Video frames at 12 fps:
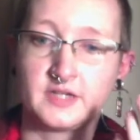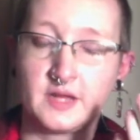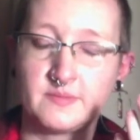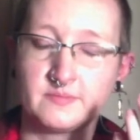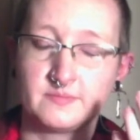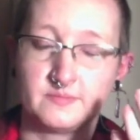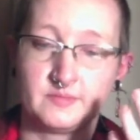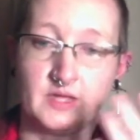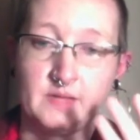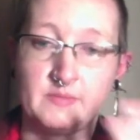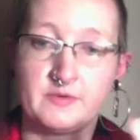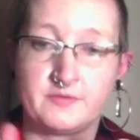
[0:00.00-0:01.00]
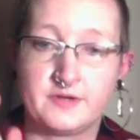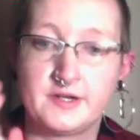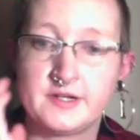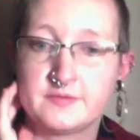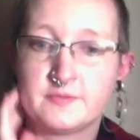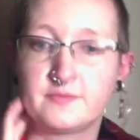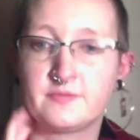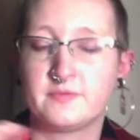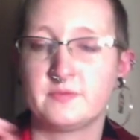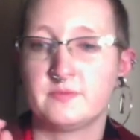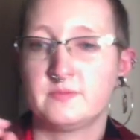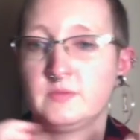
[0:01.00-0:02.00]
I'm afraid of,
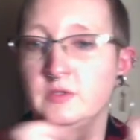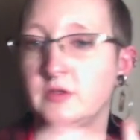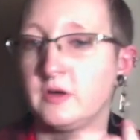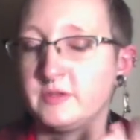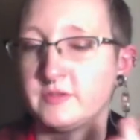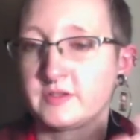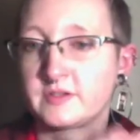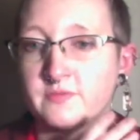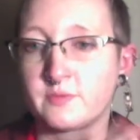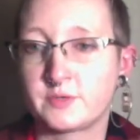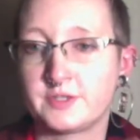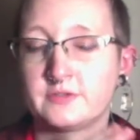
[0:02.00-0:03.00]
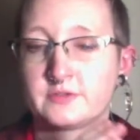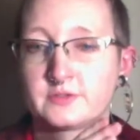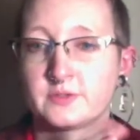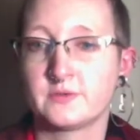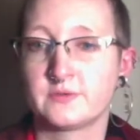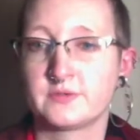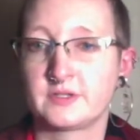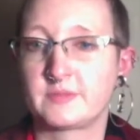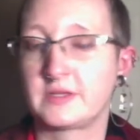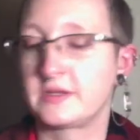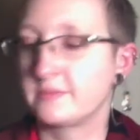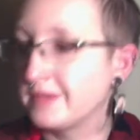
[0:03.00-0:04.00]
you know, I'll be like 40 years old and I'm
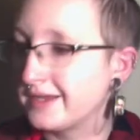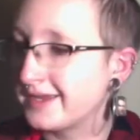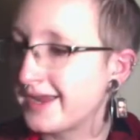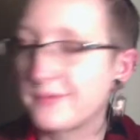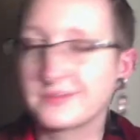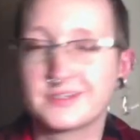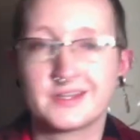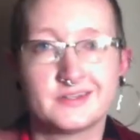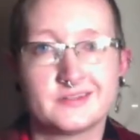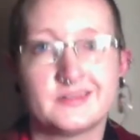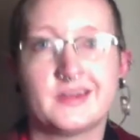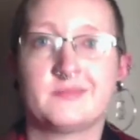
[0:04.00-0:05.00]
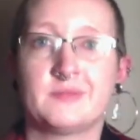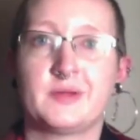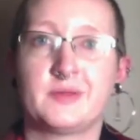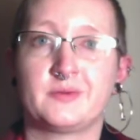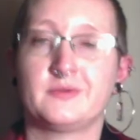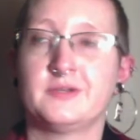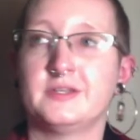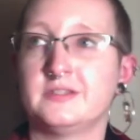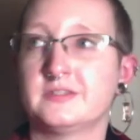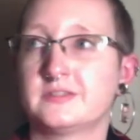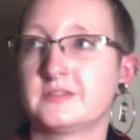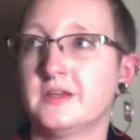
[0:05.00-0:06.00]
like, man, I wish I did that in my
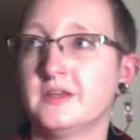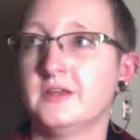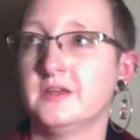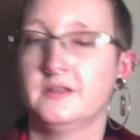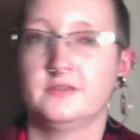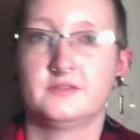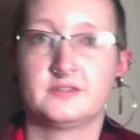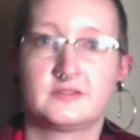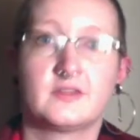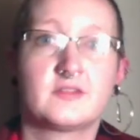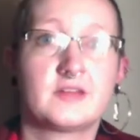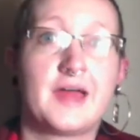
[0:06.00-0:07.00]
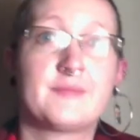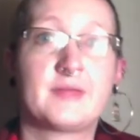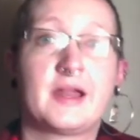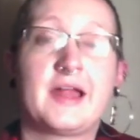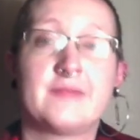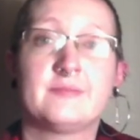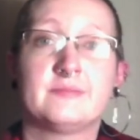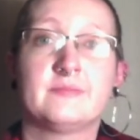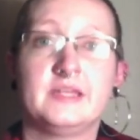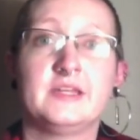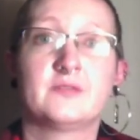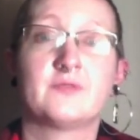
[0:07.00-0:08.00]
30s, the time that I am
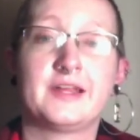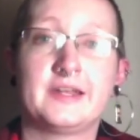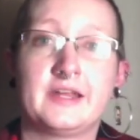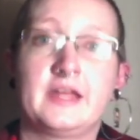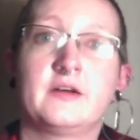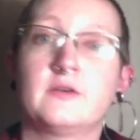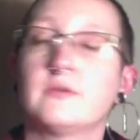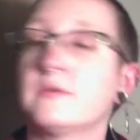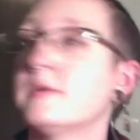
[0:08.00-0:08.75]
in right now.